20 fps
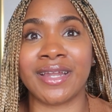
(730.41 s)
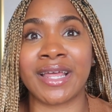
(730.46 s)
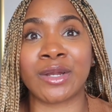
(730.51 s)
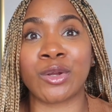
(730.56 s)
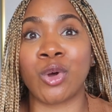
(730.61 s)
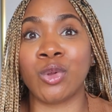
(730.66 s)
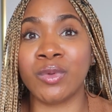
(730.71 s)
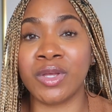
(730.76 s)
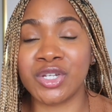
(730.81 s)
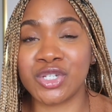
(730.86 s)
Not
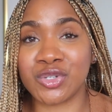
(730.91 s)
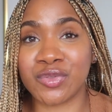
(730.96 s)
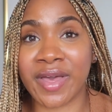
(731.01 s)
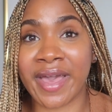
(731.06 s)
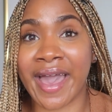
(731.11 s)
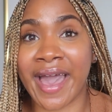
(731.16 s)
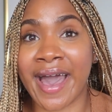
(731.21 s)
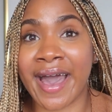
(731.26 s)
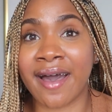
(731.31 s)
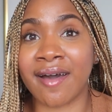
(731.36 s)
only do
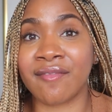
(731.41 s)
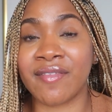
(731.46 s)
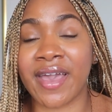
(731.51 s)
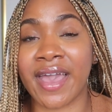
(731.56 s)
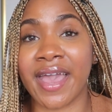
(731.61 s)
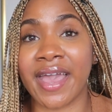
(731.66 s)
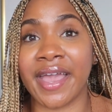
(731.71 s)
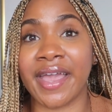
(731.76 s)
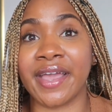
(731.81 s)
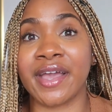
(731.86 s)
they have
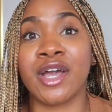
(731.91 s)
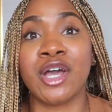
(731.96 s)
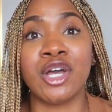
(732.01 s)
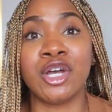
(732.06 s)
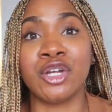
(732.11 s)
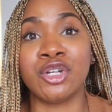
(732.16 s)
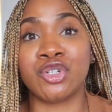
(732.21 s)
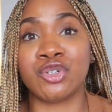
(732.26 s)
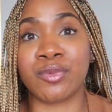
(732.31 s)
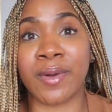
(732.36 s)
a
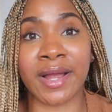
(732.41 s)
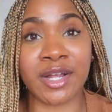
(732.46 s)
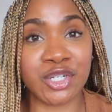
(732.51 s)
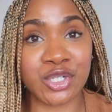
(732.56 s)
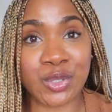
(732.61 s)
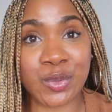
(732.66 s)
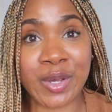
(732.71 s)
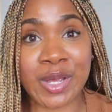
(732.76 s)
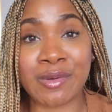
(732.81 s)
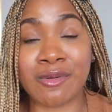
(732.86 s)

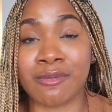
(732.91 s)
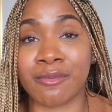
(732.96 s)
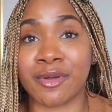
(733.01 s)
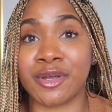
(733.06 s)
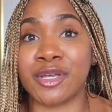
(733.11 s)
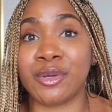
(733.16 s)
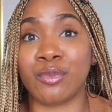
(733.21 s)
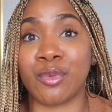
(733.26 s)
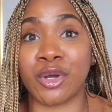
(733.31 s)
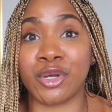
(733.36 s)
directory
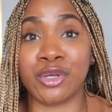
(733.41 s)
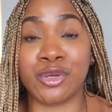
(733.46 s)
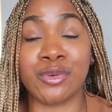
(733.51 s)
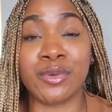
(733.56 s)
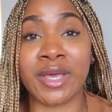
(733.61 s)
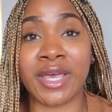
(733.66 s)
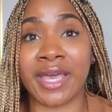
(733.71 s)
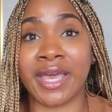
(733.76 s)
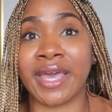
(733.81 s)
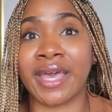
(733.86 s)
where you
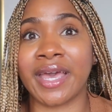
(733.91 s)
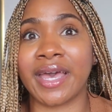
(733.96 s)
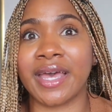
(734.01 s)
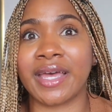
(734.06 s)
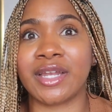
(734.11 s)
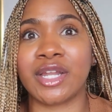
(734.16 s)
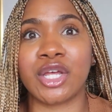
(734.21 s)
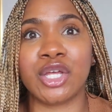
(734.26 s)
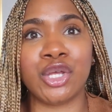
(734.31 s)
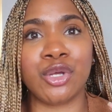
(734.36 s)
can,